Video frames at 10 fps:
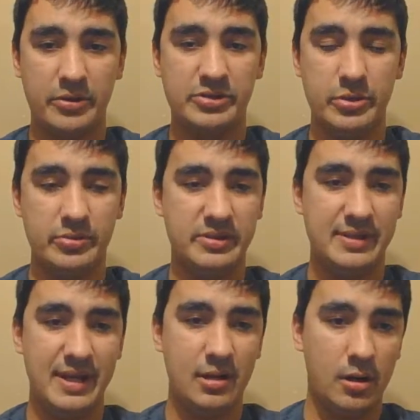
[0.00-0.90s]
the students
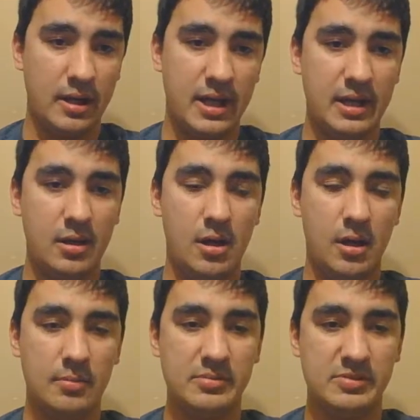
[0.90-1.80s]
did on a
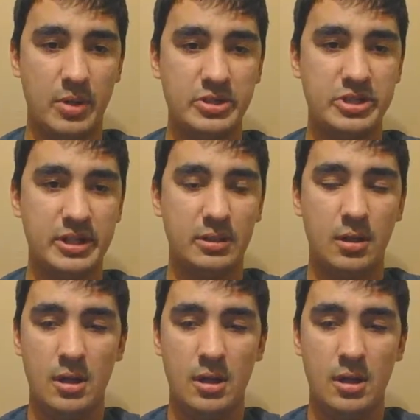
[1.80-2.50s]
spreadsheet.